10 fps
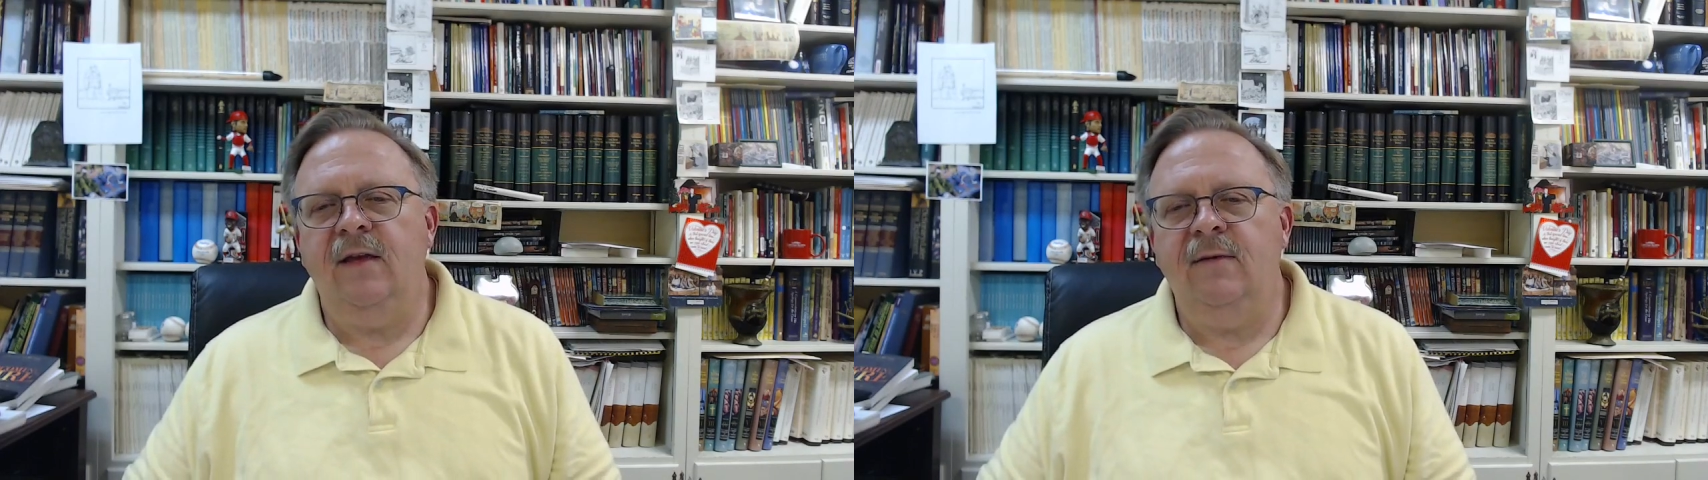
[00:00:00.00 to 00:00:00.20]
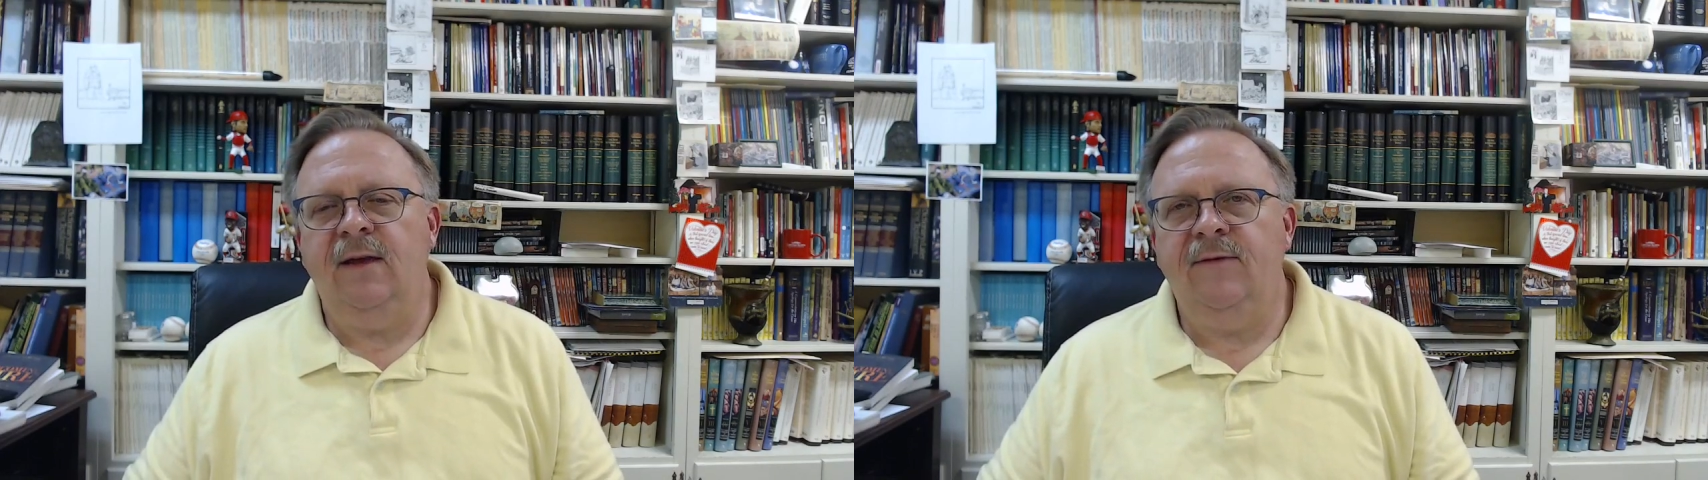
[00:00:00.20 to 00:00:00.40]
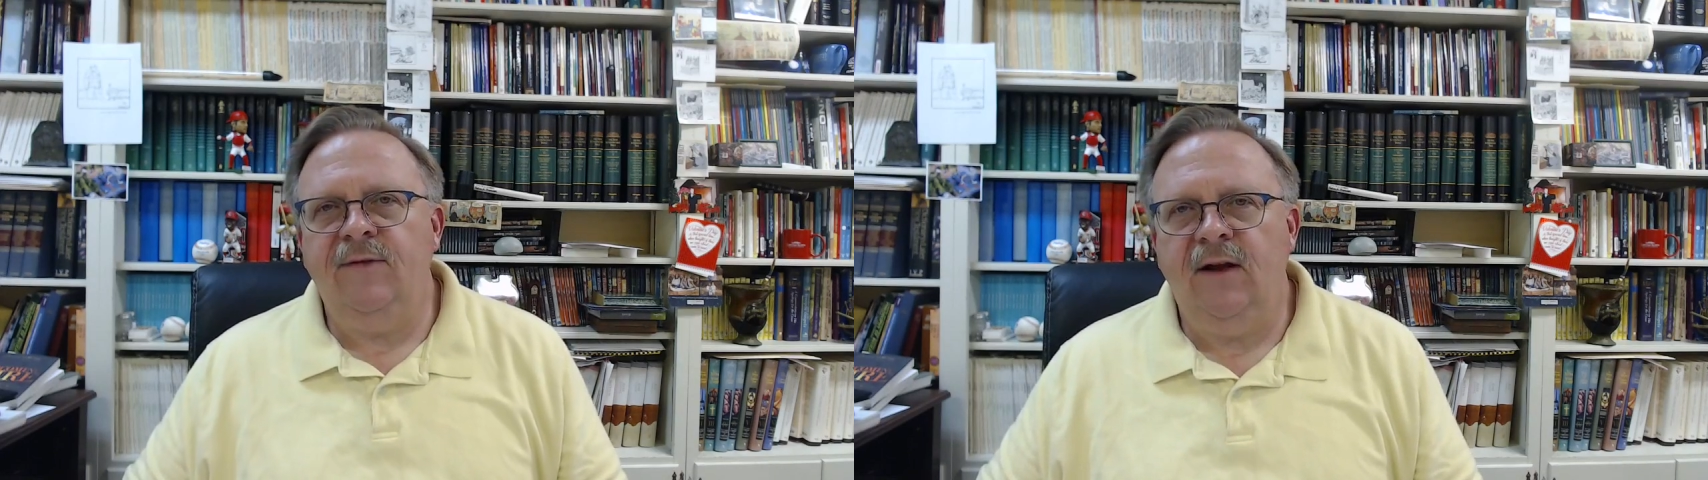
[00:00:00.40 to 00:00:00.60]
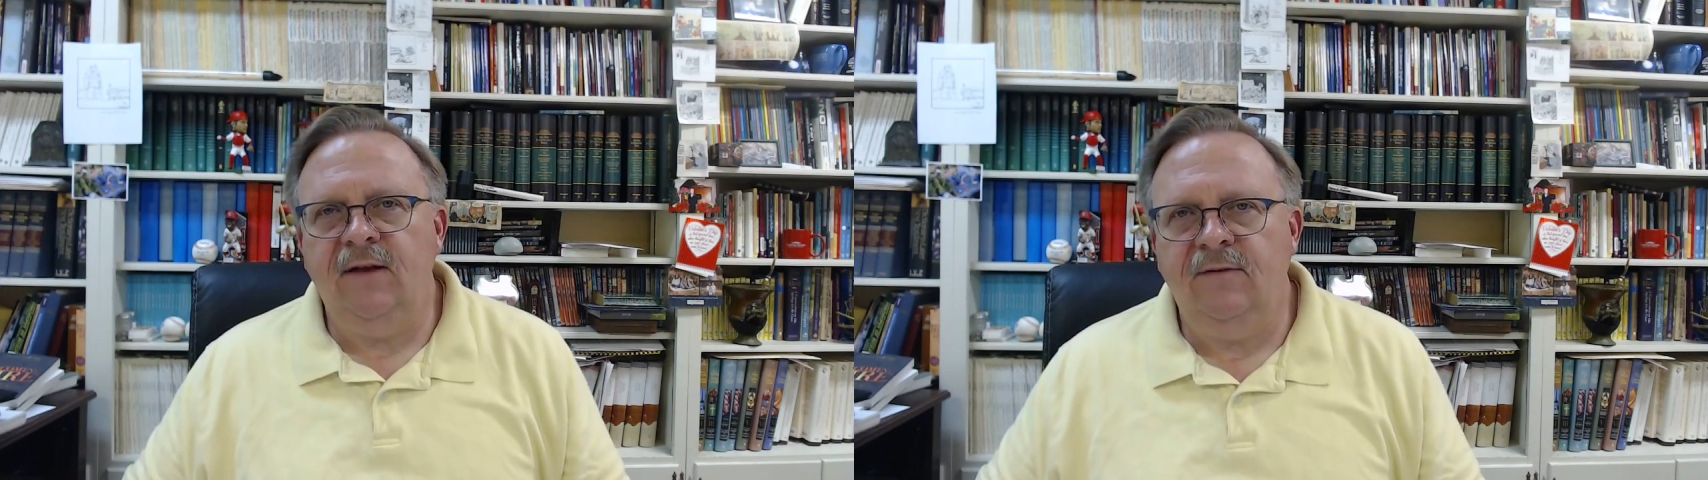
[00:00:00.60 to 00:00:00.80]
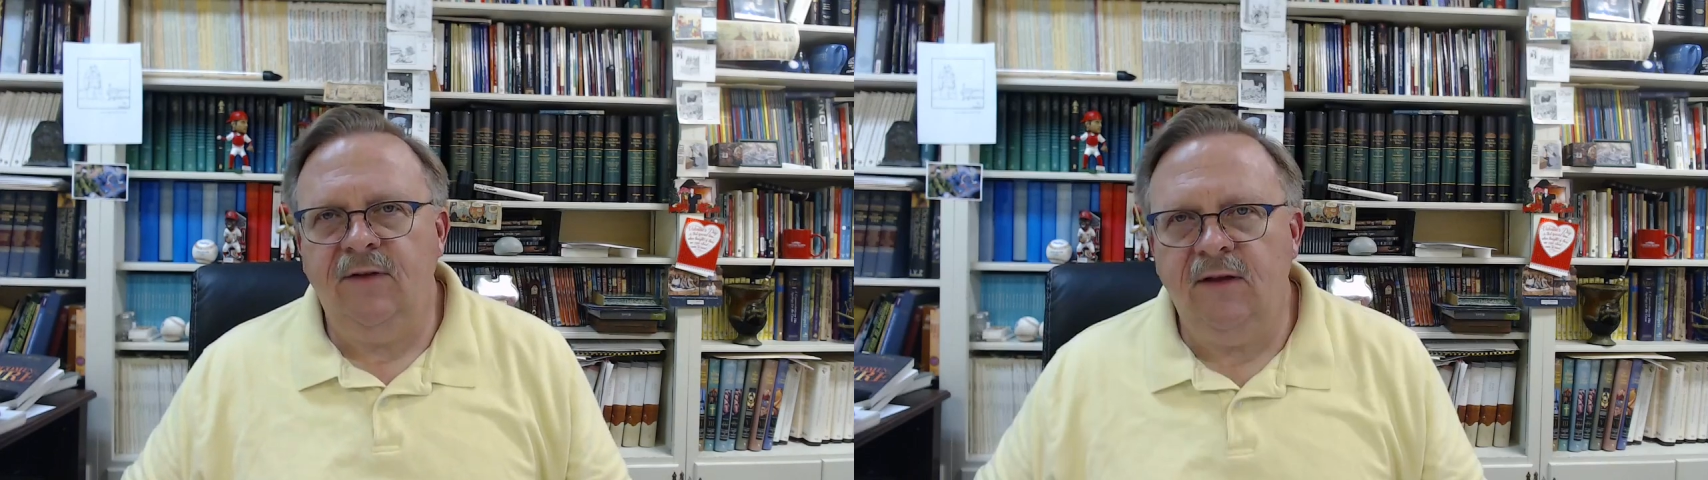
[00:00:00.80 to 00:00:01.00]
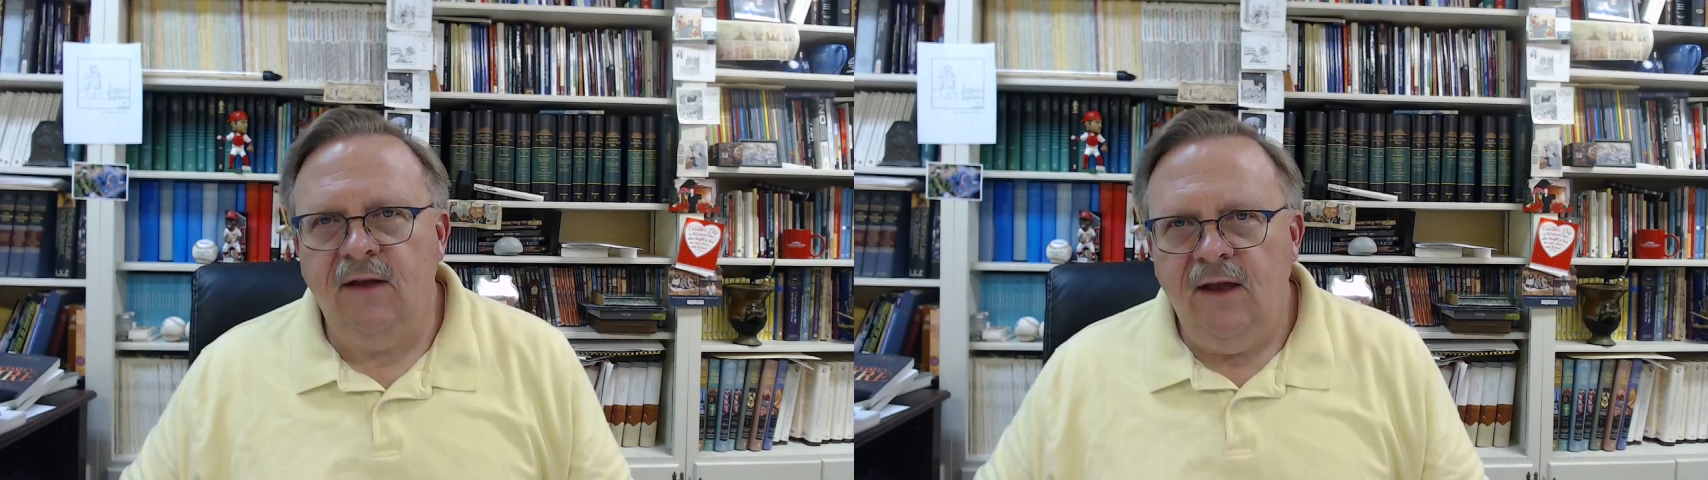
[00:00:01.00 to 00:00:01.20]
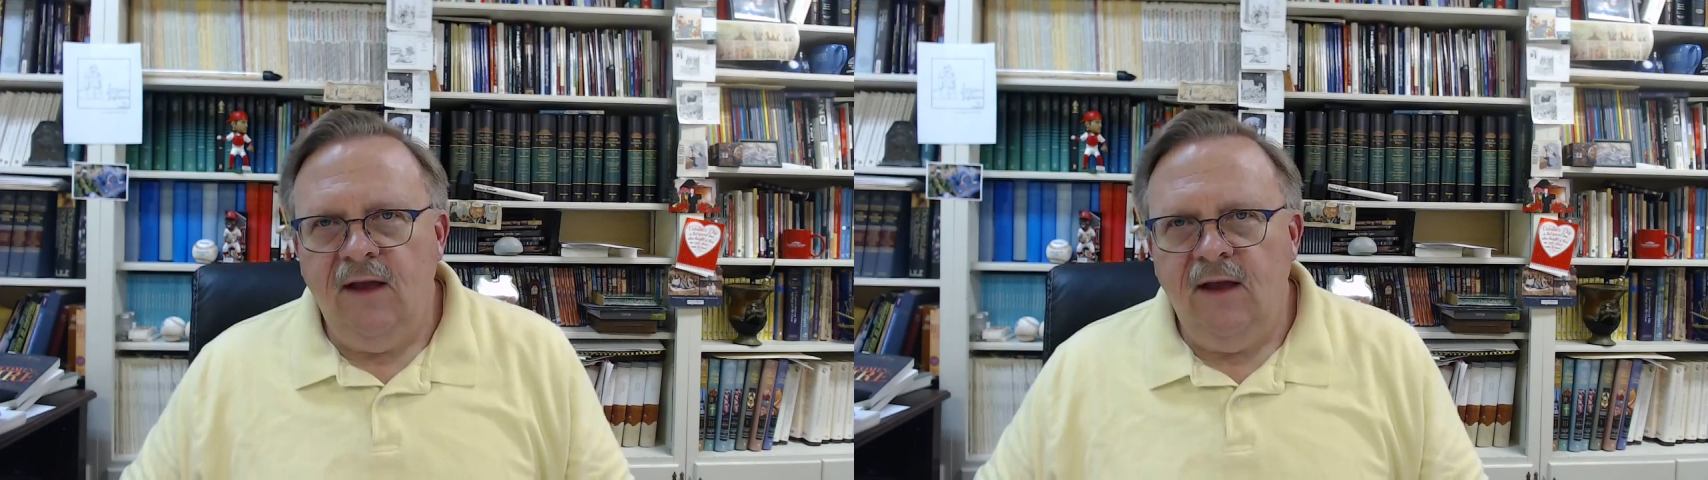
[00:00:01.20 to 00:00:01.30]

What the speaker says: They make fun of the